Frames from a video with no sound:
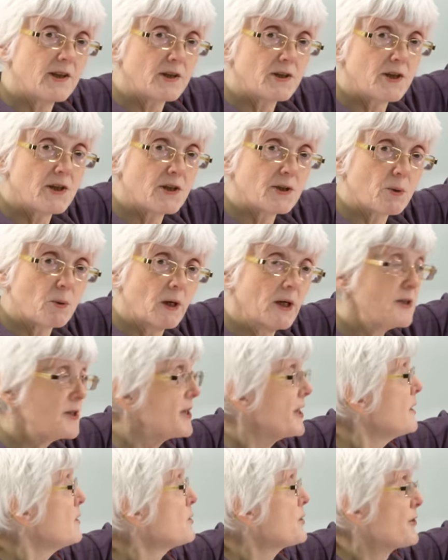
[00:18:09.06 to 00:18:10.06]
this is quite
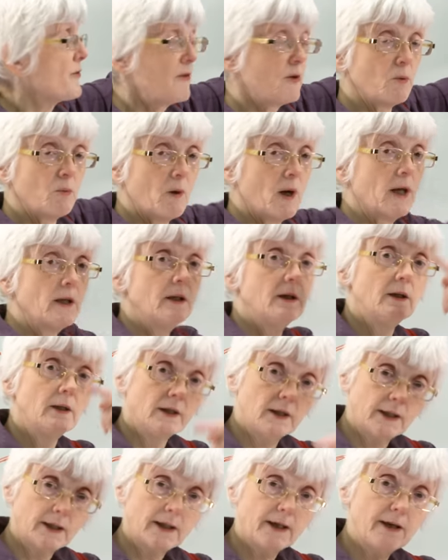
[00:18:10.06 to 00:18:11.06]
a useful one.
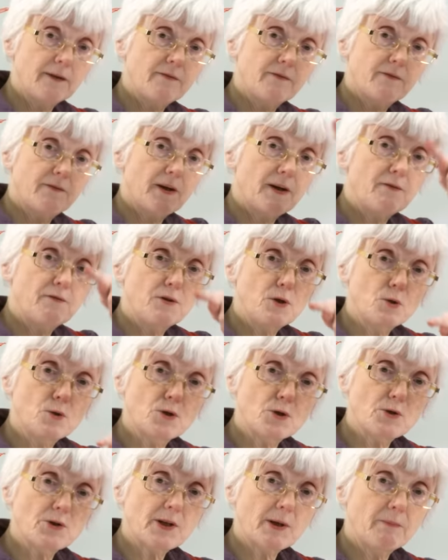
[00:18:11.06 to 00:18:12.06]
If you
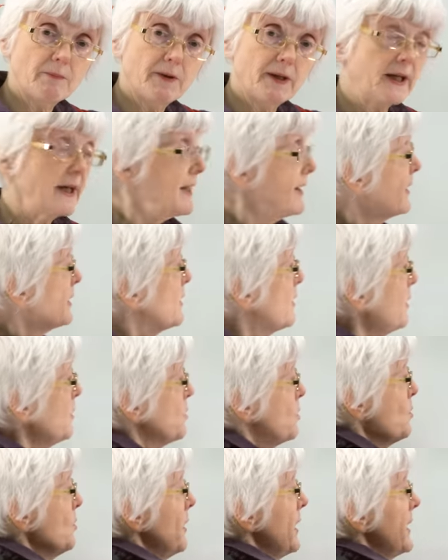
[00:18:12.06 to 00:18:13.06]
do something in a
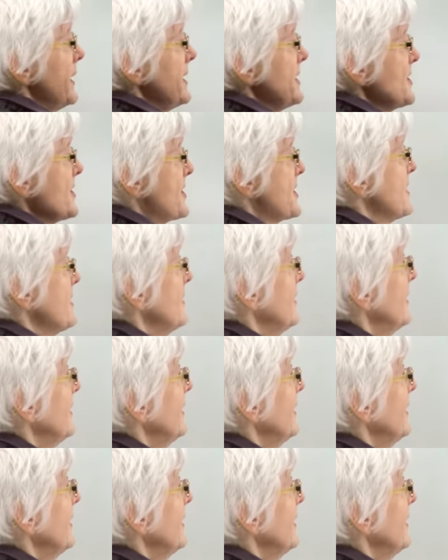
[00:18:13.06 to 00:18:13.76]
clockwise